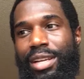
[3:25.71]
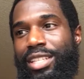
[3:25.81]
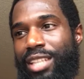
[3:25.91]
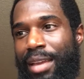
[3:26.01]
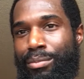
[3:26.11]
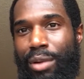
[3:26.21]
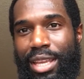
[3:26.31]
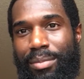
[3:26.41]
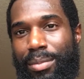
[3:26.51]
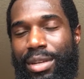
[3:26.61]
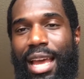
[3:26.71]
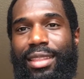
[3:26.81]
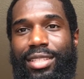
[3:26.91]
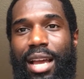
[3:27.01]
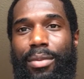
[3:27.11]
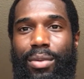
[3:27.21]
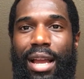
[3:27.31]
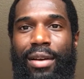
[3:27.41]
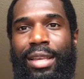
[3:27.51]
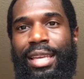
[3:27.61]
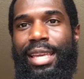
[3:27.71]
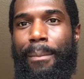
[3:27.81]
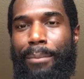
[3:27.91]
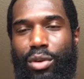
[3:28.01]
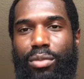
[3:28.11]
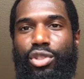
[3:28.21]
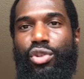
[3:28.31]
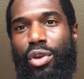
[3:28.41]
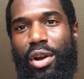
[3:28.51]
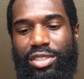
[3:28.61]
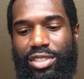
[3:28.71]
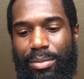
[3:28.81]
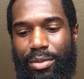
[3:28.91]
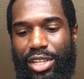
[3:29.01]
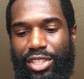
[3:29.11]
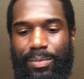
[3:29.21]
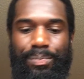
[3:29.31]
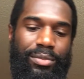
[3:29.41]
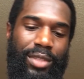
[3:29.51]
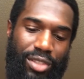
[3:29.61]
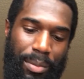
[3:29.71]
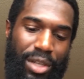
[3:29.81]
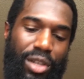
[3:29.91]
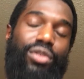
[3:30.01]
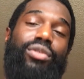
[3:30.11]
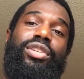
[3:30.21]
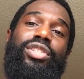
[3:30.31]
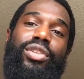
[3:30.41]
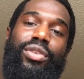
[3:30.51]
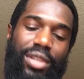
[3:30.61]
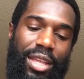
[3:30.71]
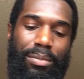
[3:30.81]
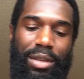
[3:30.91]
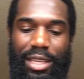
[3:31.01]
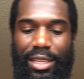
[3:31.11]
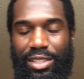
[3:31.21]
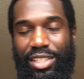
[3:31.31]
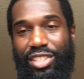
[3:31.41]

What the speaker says: he's like breaking people down at the top of the route and boom, 2 yards of separation. So I'm gonna go show you another play here. This